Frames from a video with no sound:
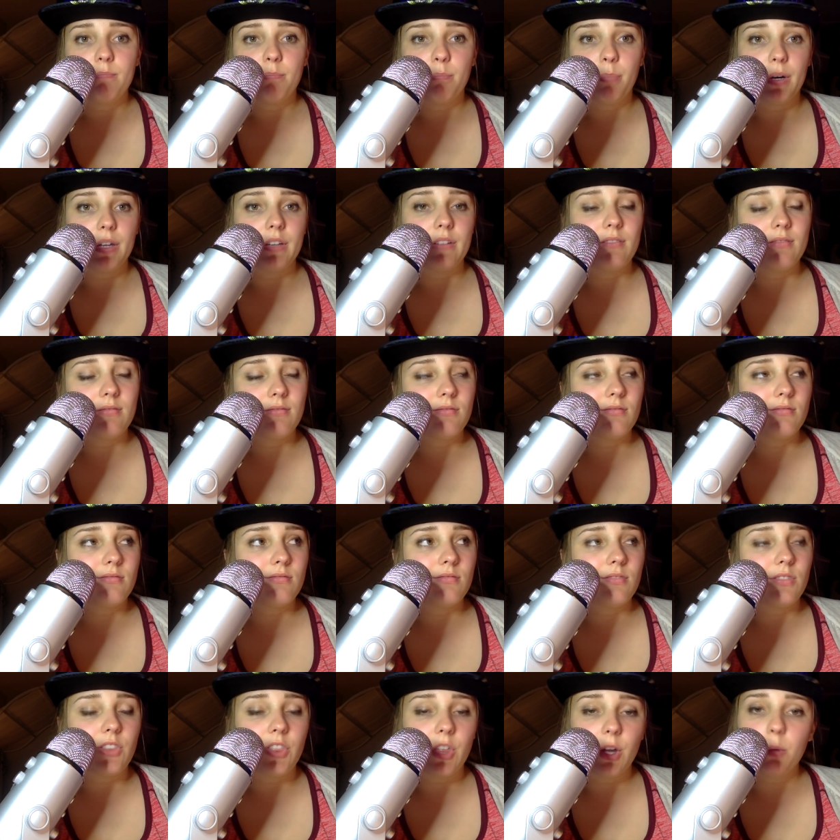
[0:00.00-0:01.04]
but
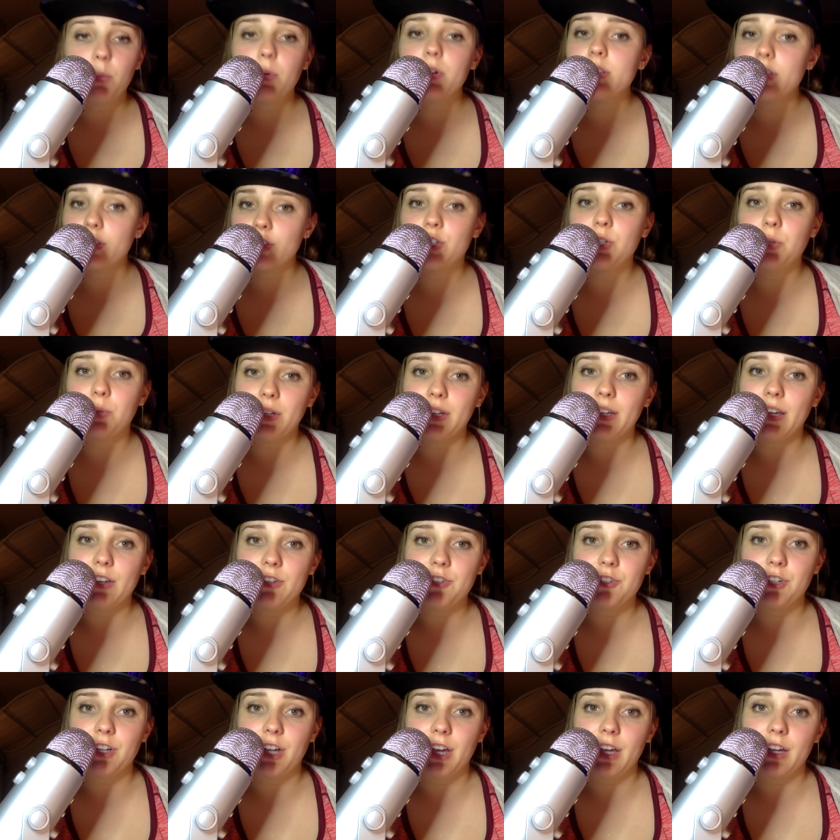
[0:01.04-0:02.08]
there was a shooting
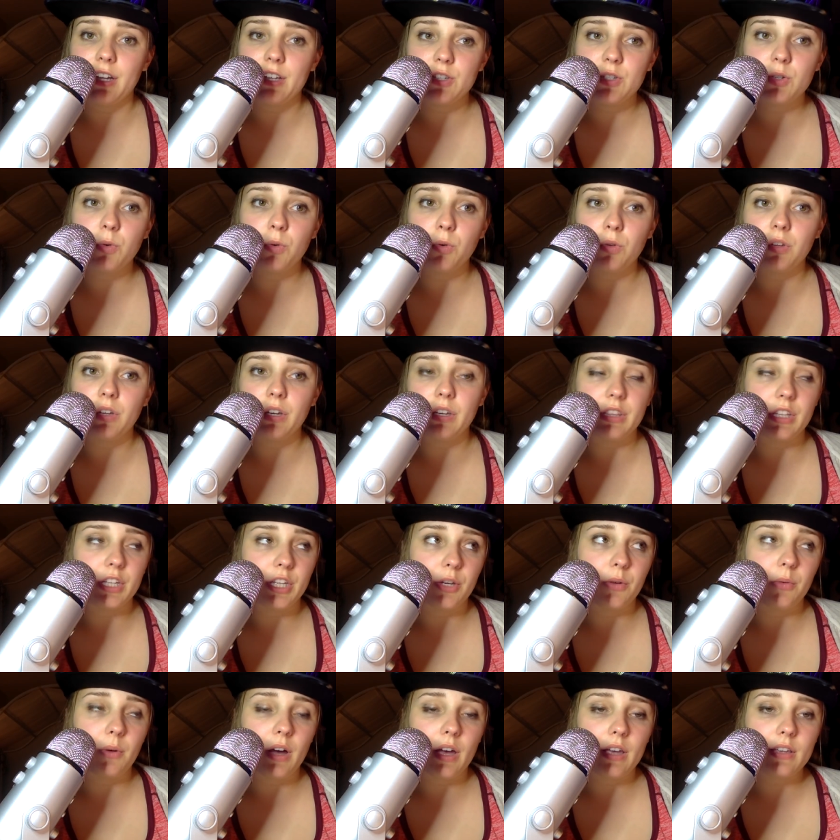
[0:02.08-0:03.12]
yesterday at a school in the
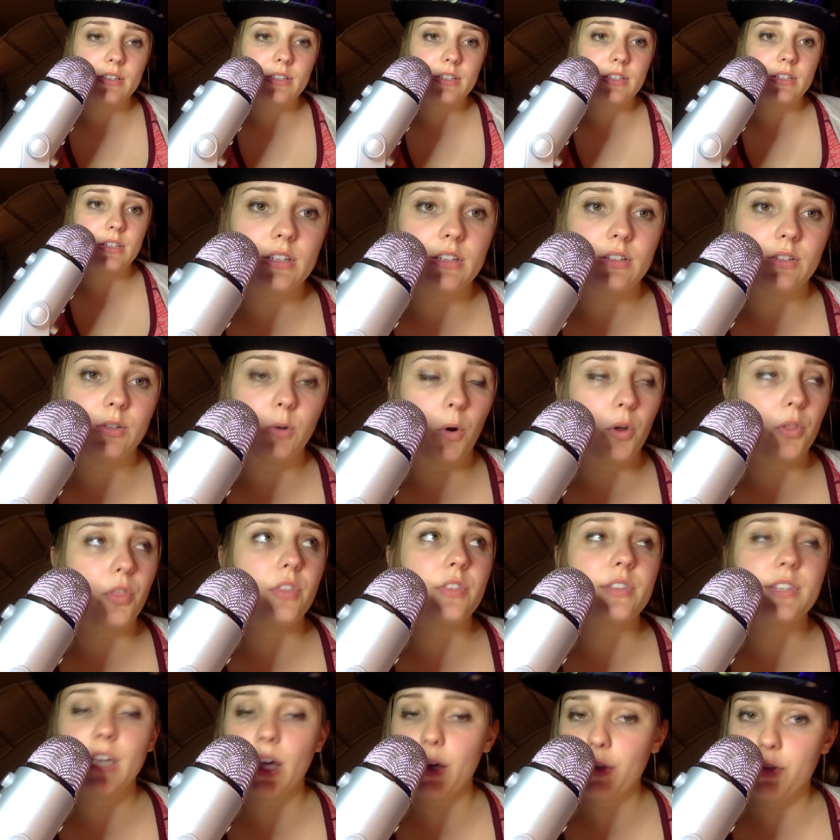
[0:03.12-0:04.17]
US. North
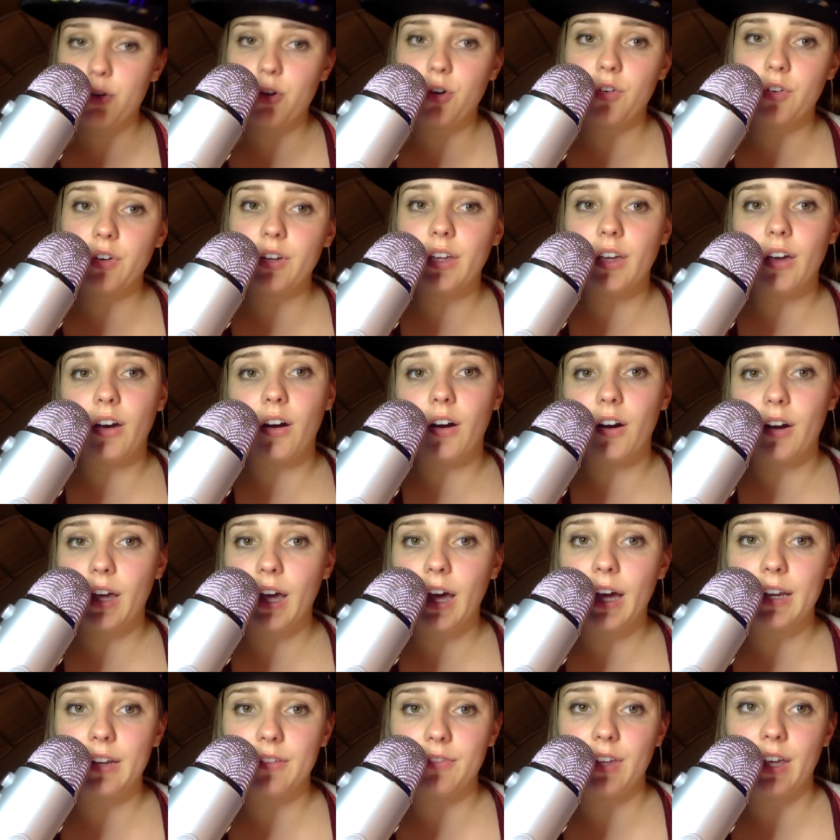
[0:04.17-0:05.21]
and South Korea are
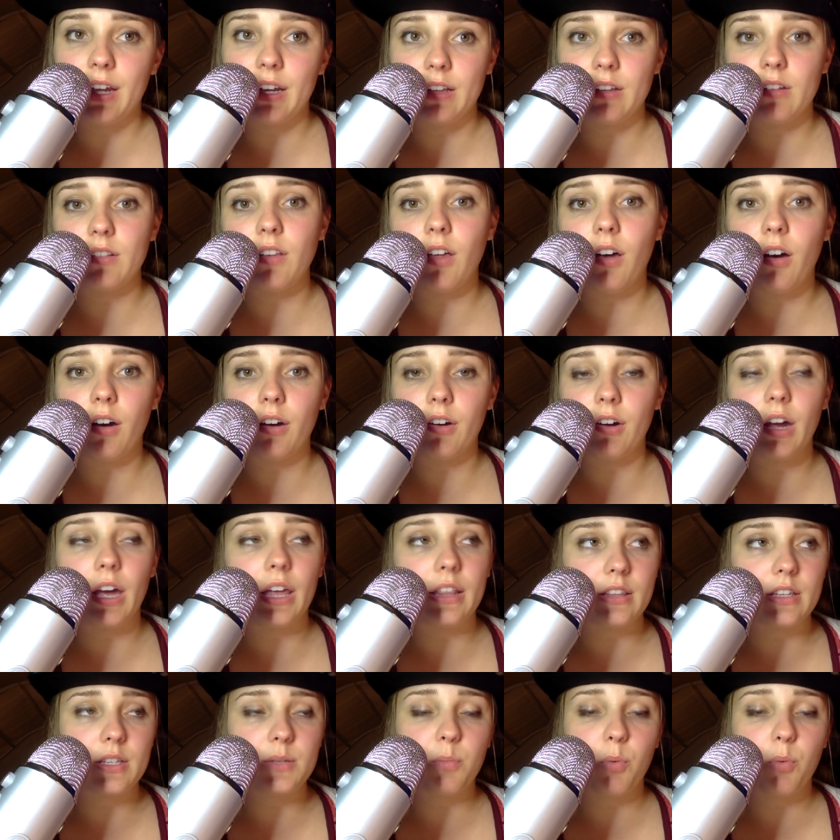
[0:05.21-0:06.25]
kind of getting along at this